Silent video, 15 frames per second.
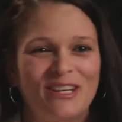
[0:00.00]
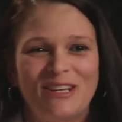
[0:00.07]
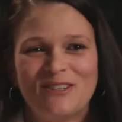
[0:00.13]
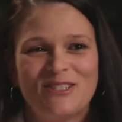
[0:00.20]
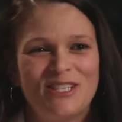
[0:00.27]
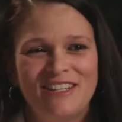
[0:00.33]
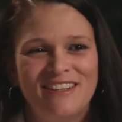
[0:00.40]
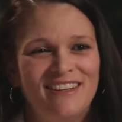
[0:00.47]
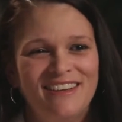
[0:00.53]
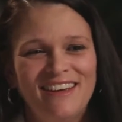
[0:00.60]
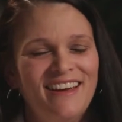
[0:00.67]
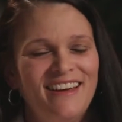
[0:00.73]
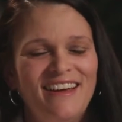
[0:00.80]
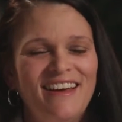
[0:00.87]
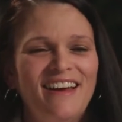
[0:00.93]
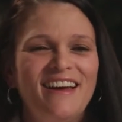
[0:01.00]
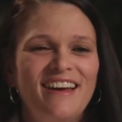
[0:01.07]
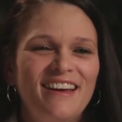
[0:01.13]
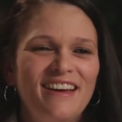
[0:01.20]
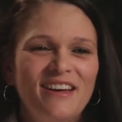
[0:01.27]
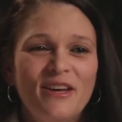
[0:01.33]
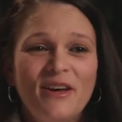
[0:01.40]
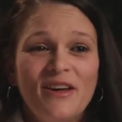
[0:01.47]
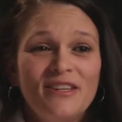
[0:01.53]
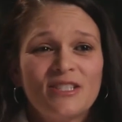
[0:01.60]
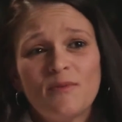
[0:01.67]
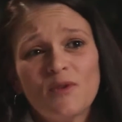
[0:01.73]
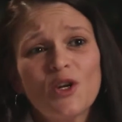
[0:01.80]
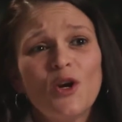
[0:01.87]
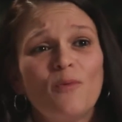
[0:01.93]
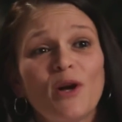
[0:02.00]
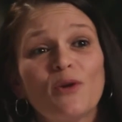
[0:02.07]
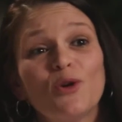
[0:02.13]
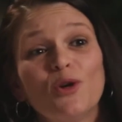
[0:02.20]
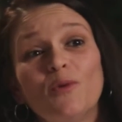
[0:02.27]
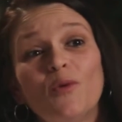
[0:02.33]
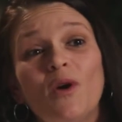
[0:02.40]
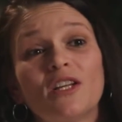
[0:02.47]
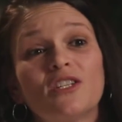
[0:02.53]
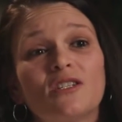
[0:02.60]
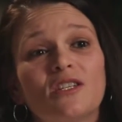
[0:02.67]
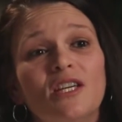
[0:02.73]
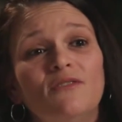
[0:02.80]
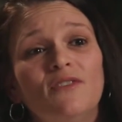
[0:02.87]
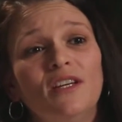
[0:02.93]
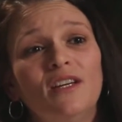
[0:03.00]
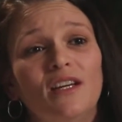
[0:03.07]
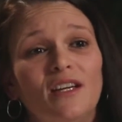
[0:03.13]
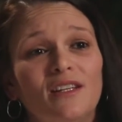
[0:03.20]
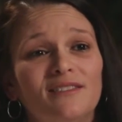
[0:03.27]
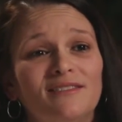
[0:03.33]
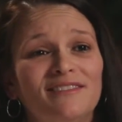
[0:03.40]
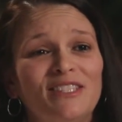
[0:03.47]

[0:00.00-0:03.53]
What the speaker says: You know, so I'm going to go in my room and watch TV.